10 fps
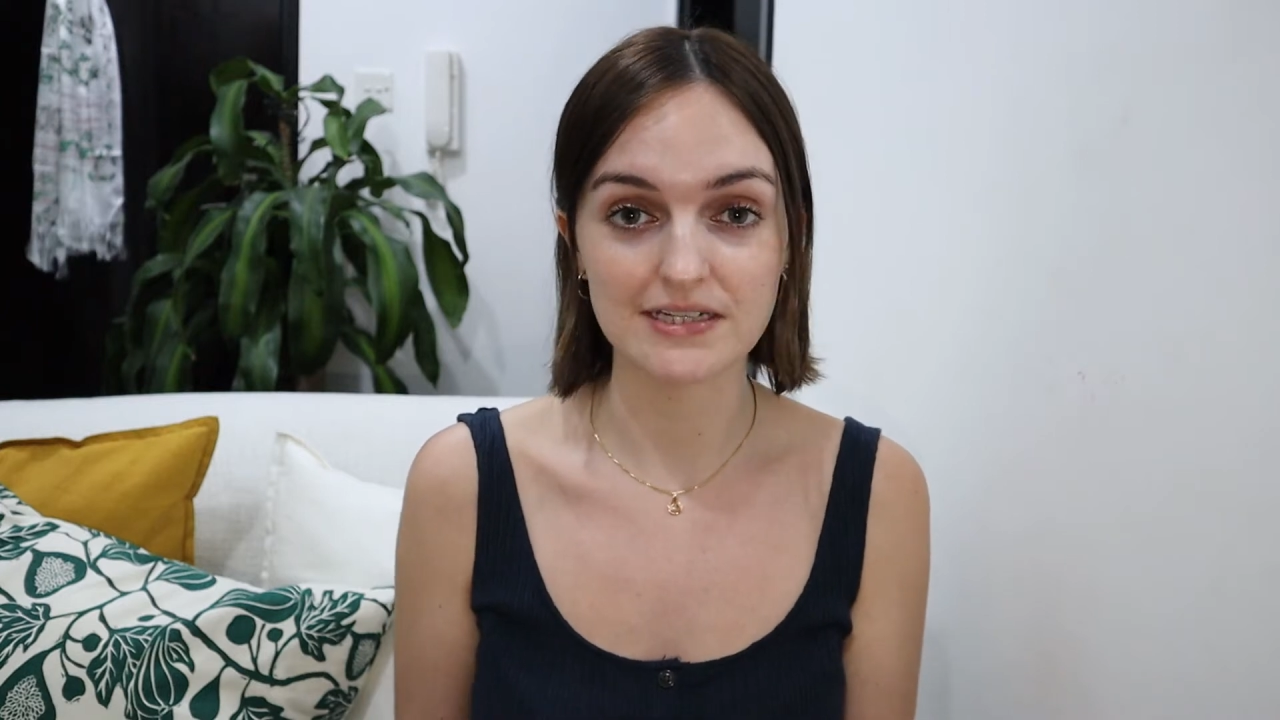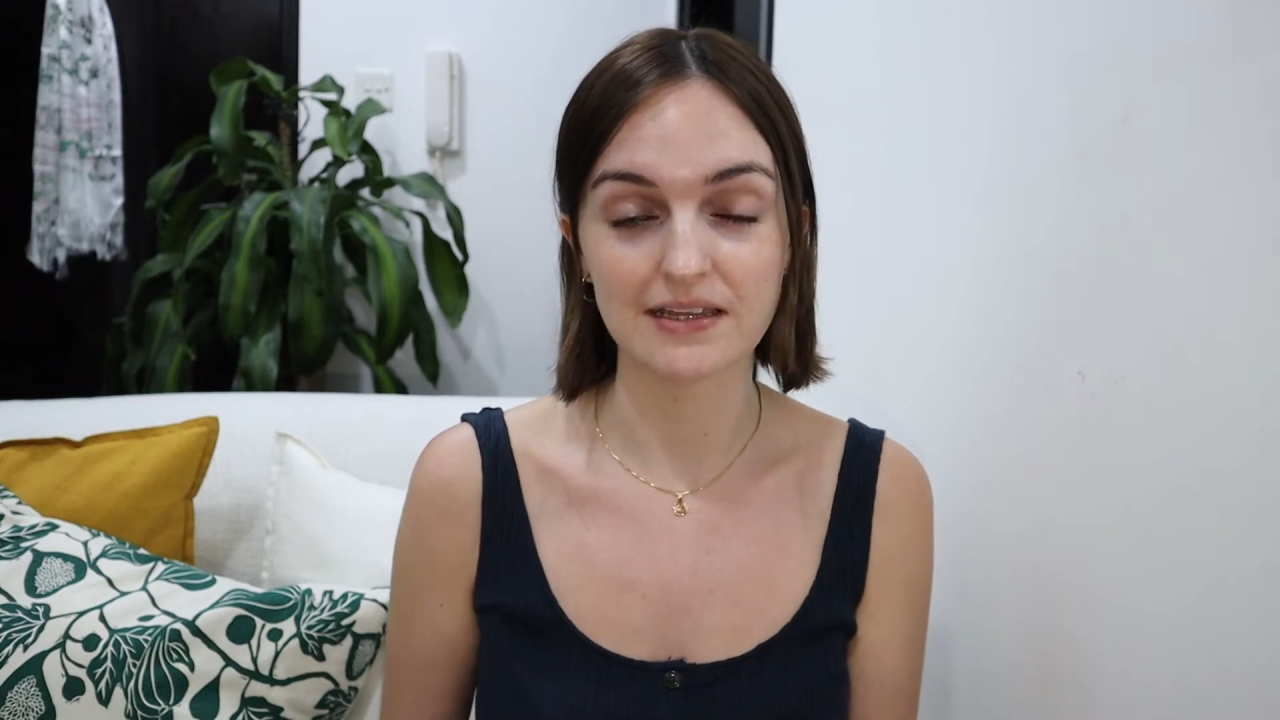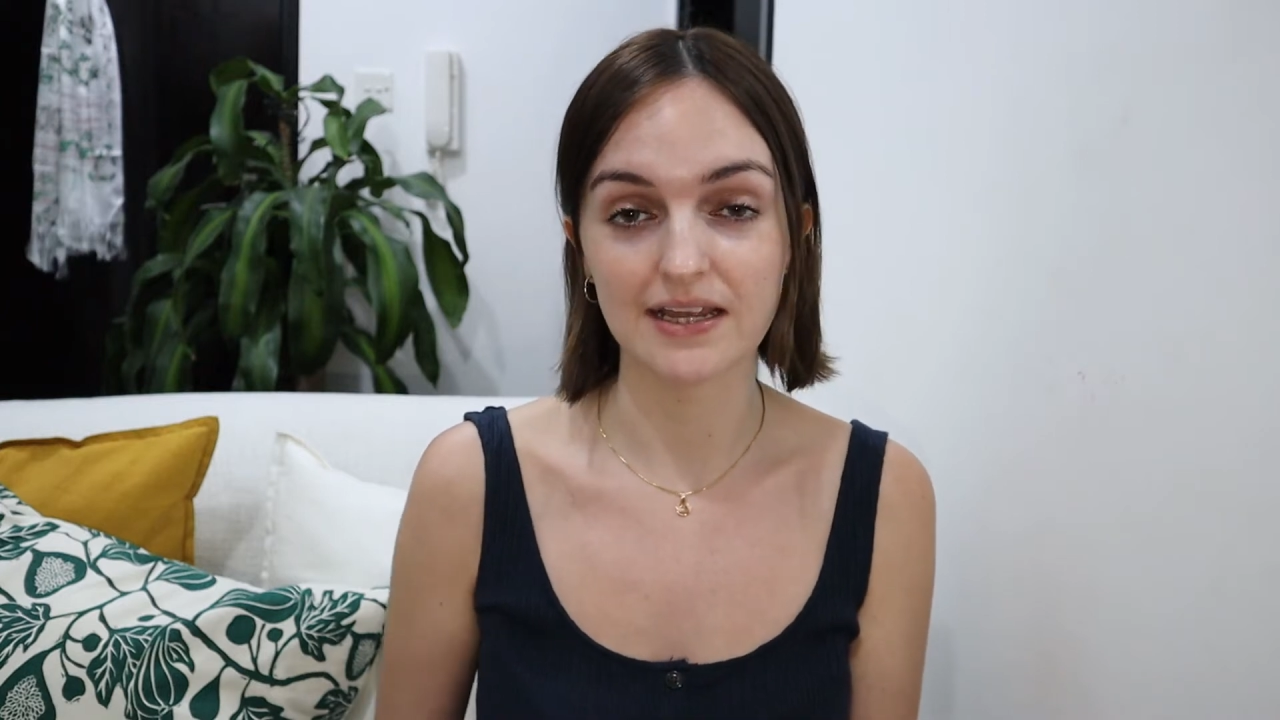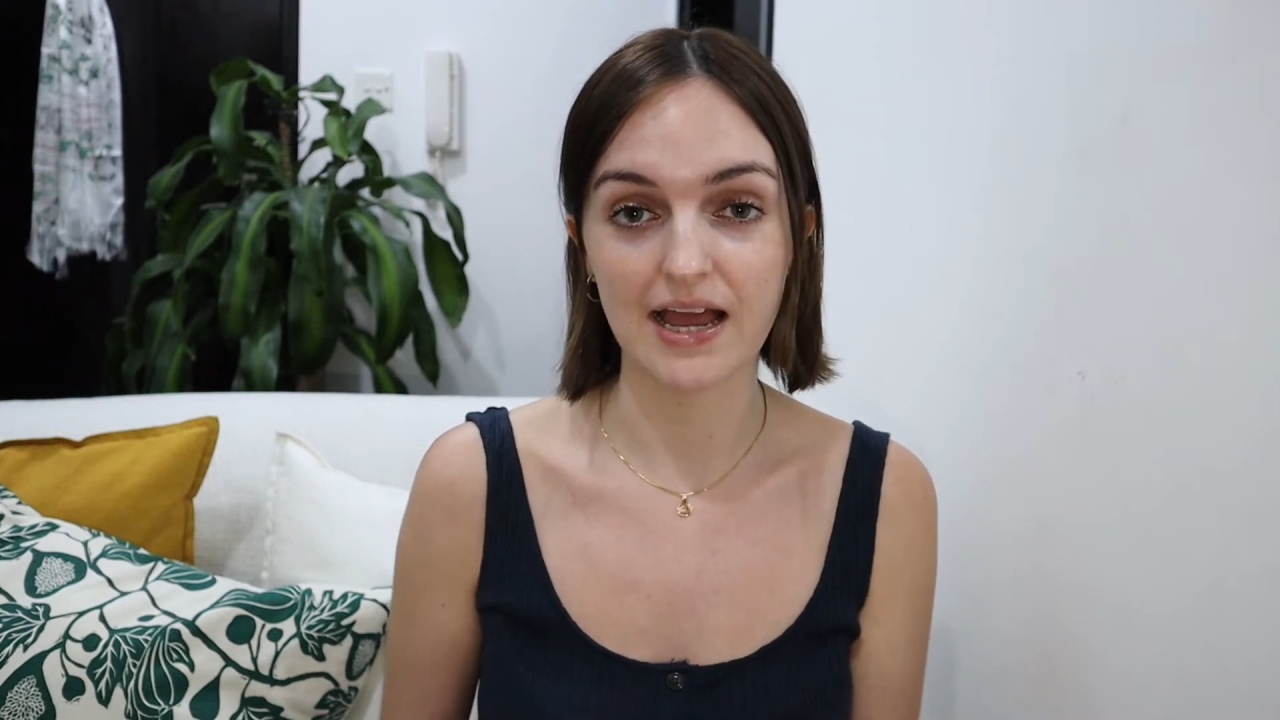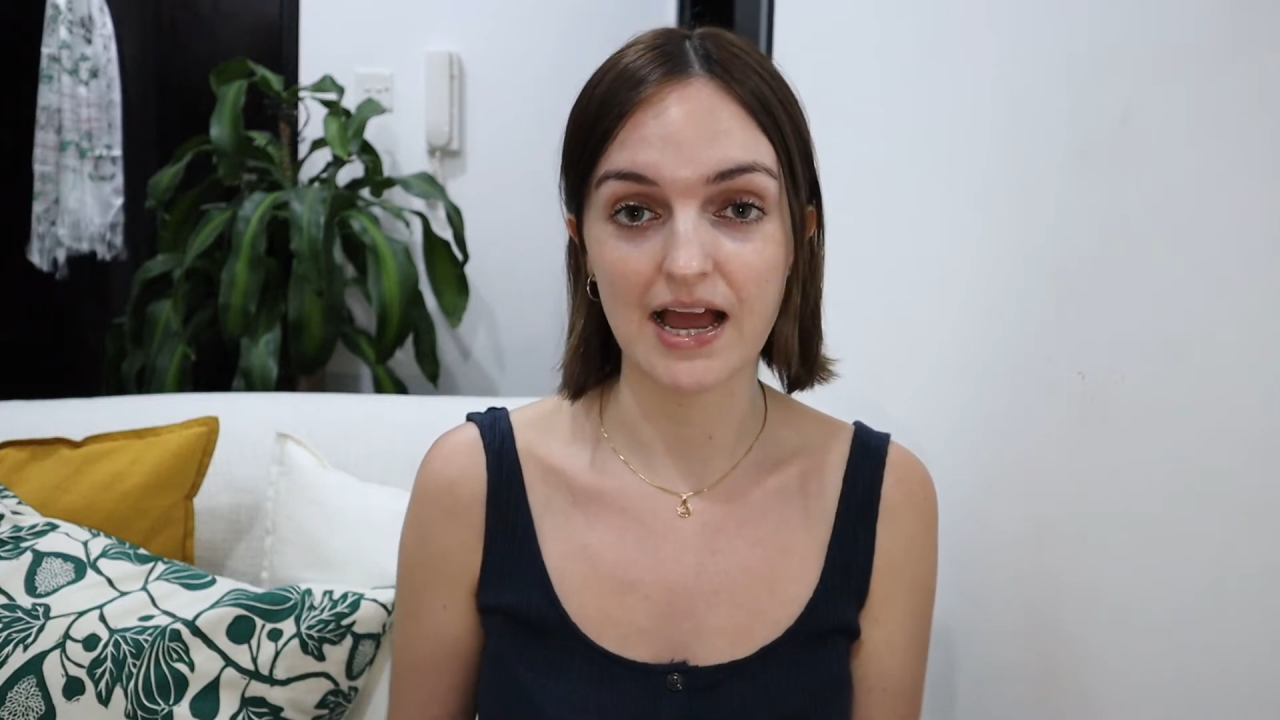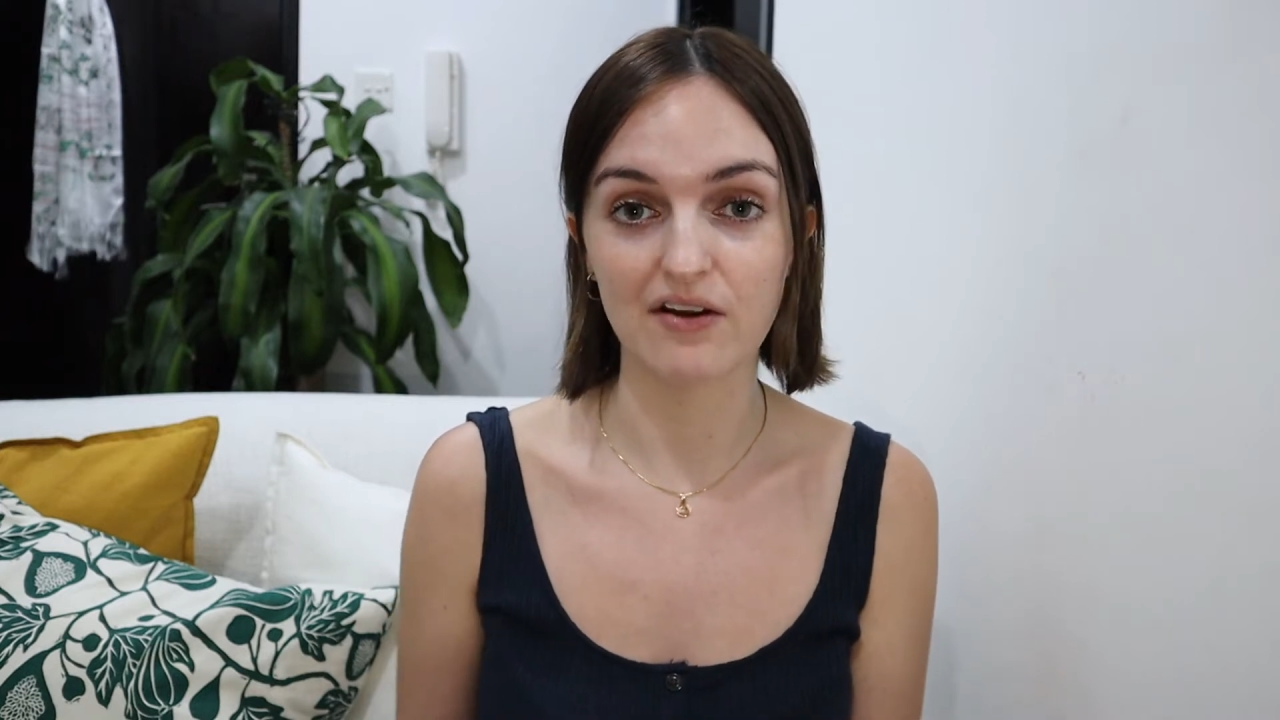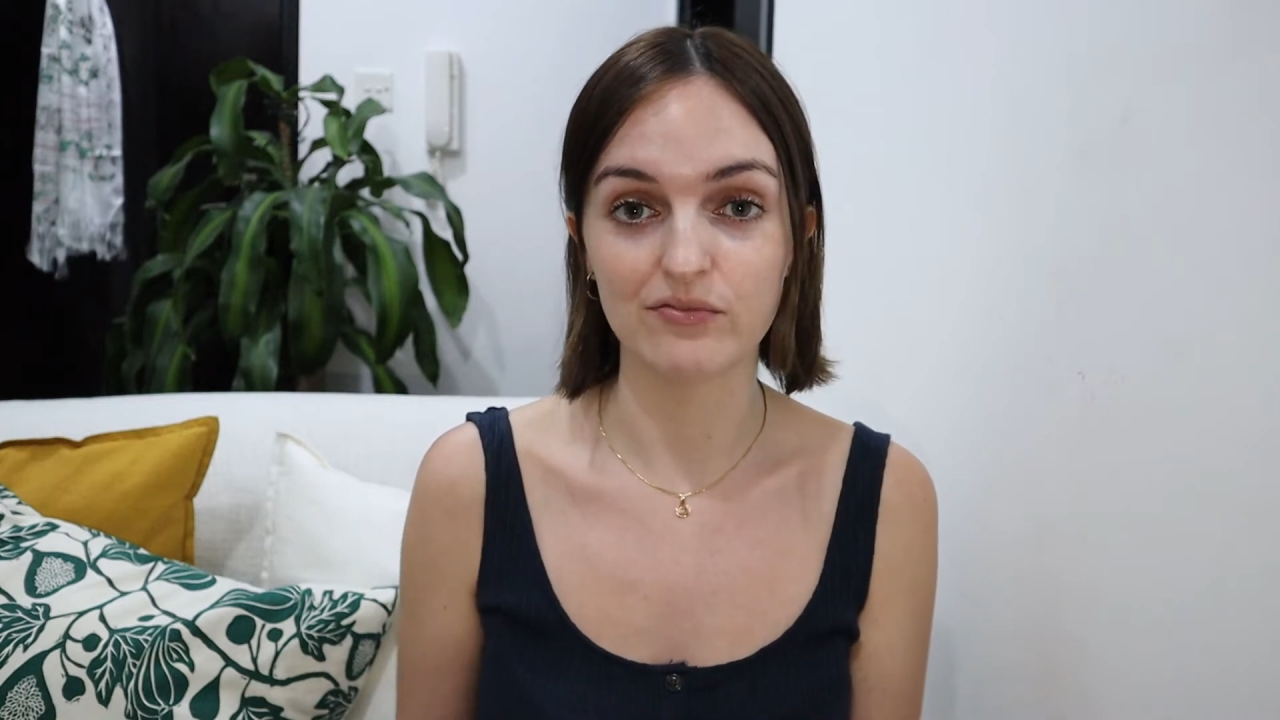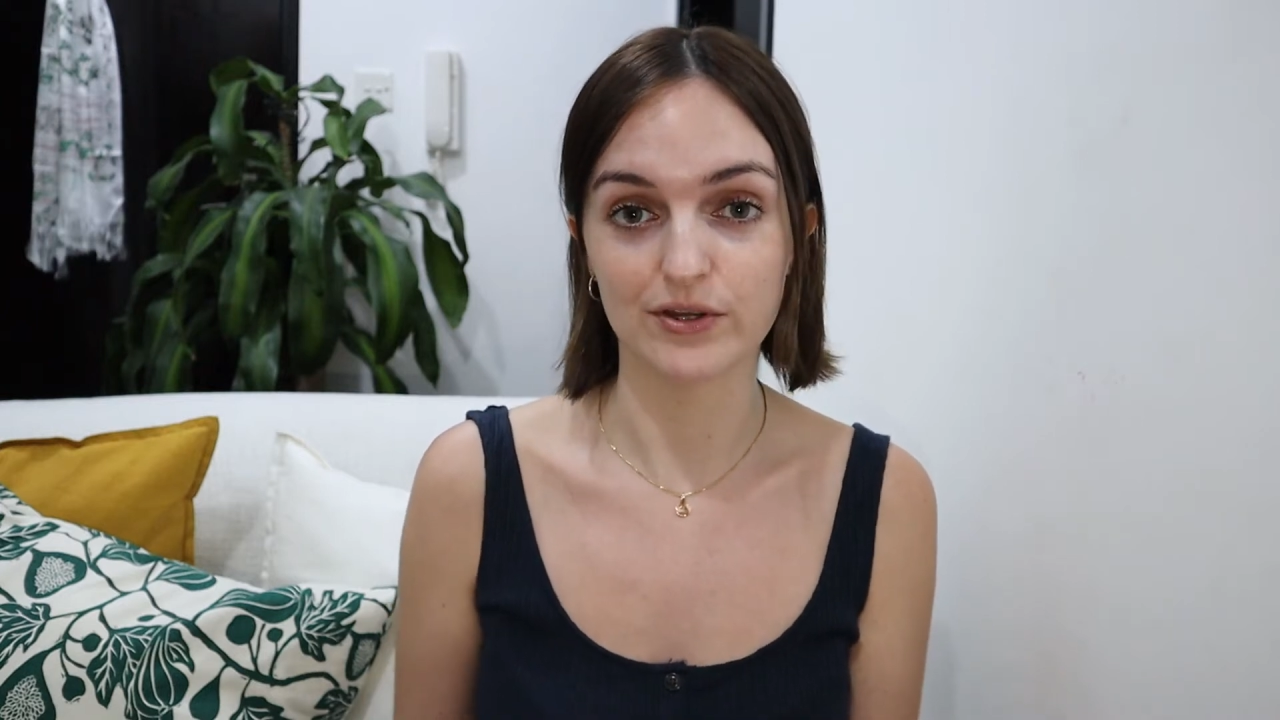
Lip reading: that they have